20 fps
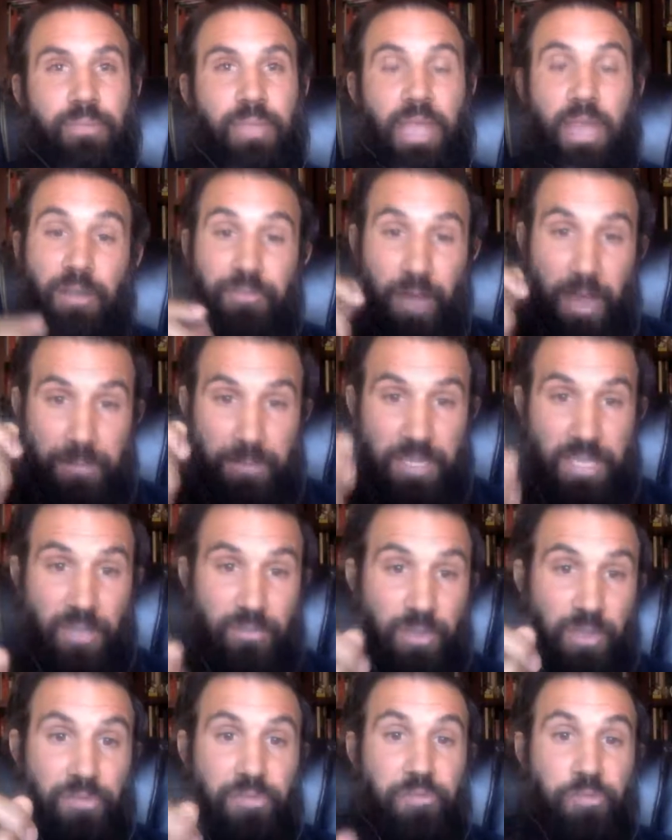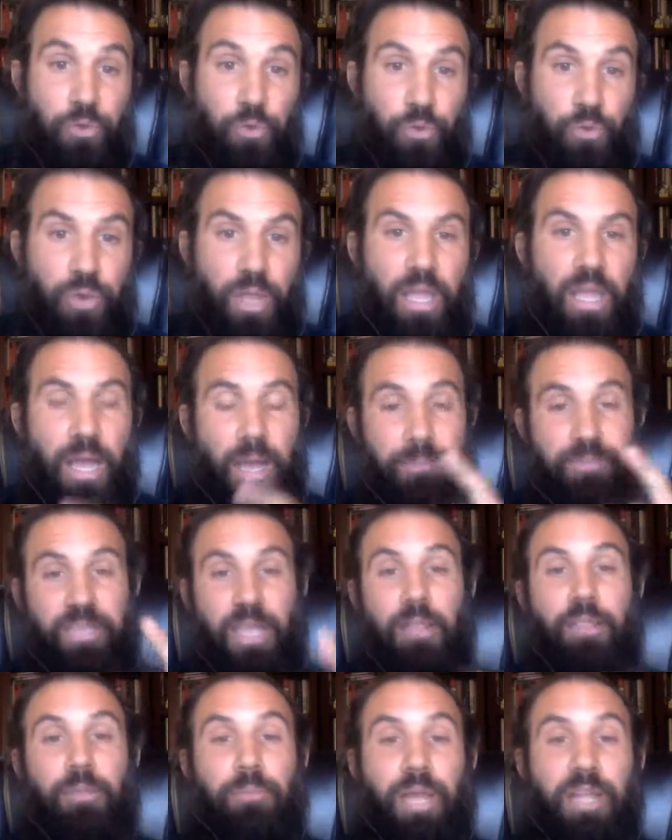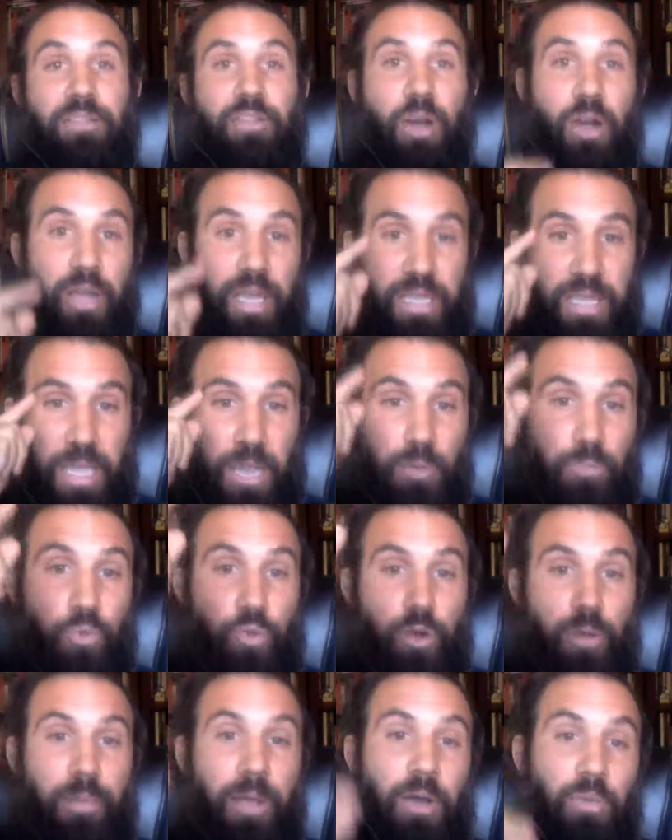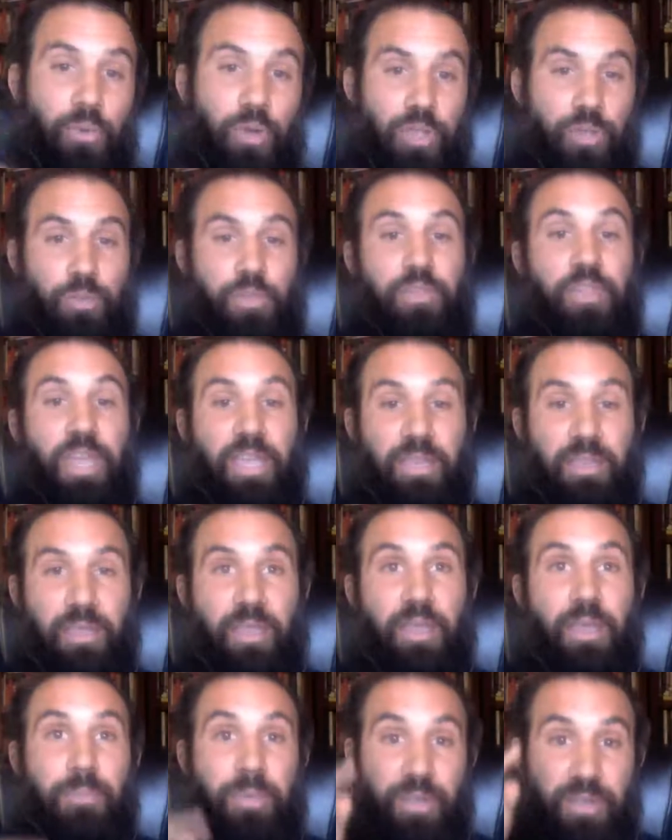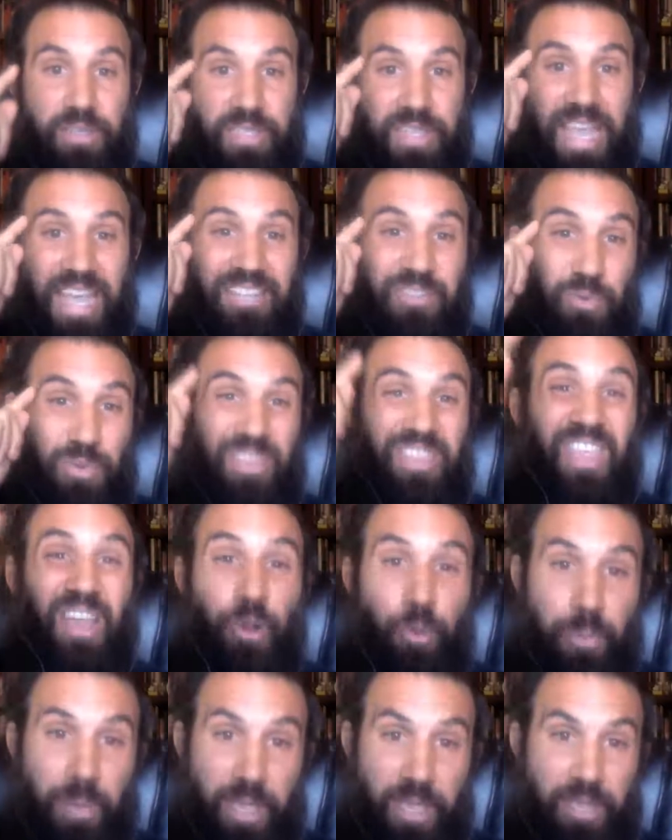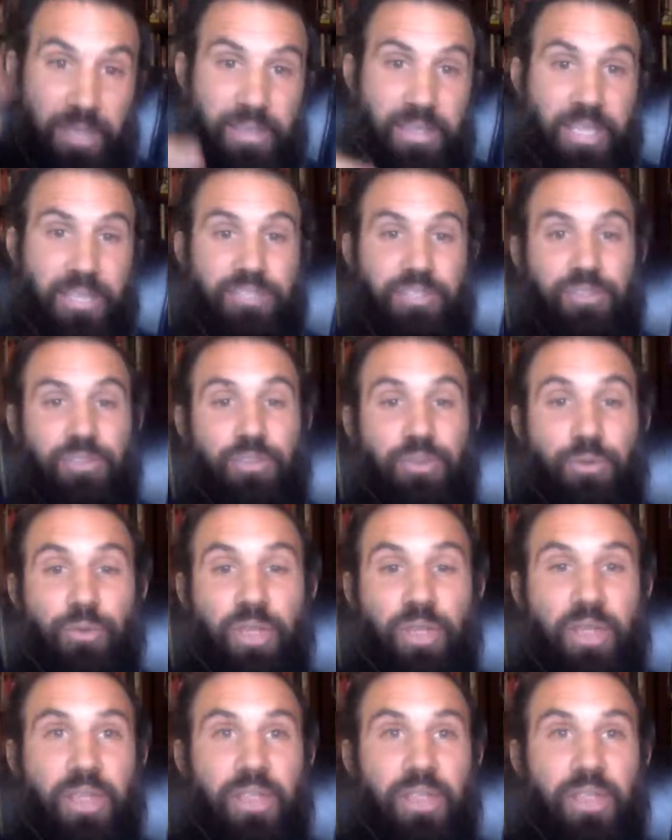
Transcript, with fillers: And if I'm giving food, I'm telling my dog I care more about what you think, because that's what they're paying attention to.